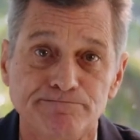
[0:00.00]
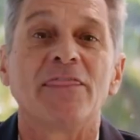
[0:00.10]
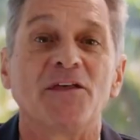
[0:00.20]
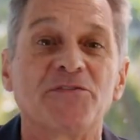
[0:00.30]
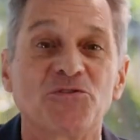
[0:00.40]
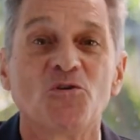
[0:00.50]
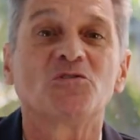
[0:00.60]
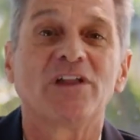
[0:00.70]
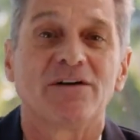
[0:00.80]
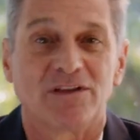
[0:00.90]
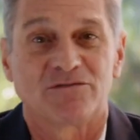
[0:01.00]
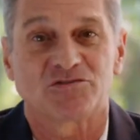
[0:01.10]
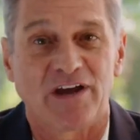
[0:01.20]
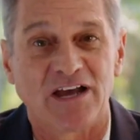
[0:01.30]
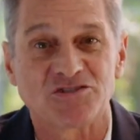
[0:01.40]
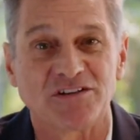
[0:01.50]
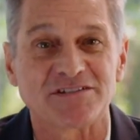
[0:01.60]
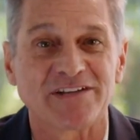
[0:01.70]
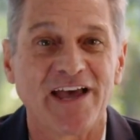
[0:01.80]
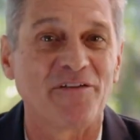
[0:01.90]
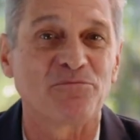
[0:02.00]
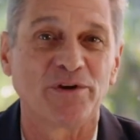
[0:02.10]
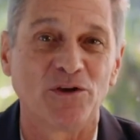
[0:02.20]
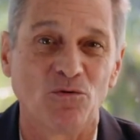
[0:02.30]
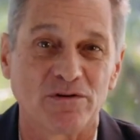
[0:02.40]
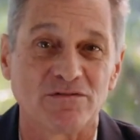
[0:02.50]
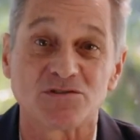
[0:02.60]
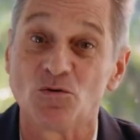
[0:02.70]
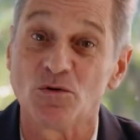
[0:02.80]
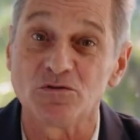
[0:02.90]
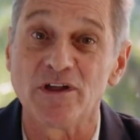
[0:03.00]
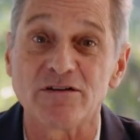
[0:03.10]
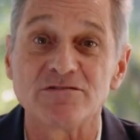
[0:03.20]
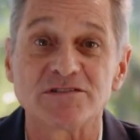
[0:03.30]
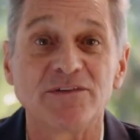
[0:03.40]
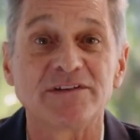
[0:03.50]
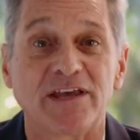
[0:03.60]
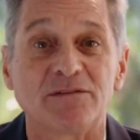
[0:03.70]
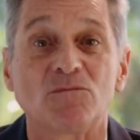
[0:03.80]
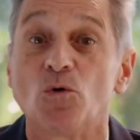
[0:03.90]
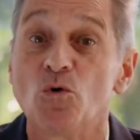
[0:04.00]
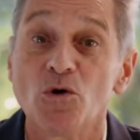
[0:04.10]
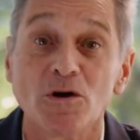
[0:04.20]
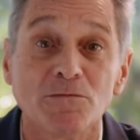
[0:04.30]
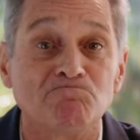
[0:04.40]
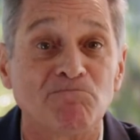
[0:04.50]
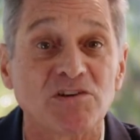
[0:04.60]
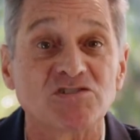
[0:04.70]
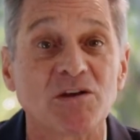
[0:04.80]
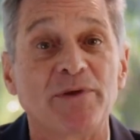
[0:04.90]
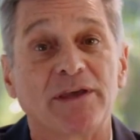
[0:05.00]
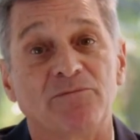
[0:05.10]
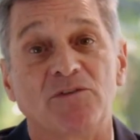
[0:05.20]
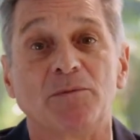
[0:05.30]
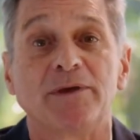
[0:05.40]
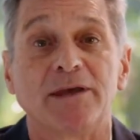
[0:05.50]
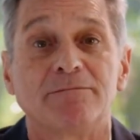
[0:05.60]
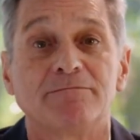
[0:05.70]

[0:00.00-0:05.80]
The third level of traction is to have pre-orders or letters of intent or a shipping MVP.